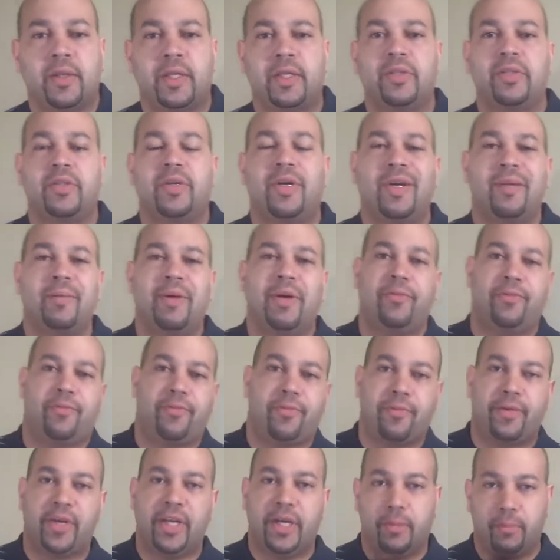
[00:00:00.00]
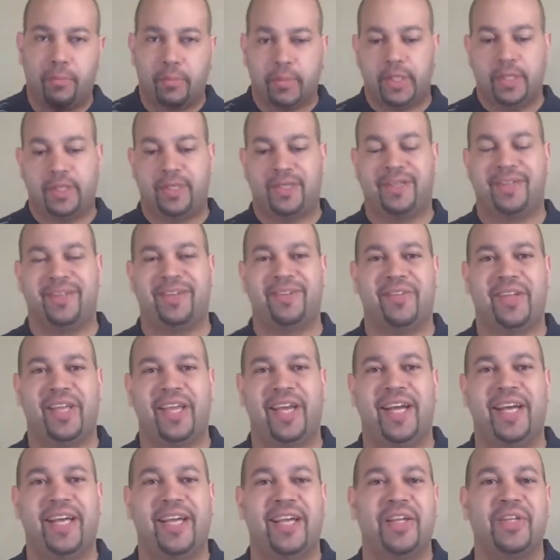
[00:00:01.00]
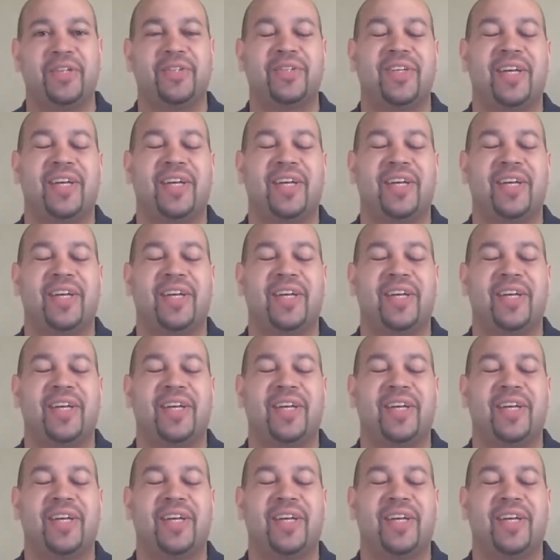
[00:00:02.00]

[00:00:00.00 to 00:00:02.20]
Let's talk about freedom, okay,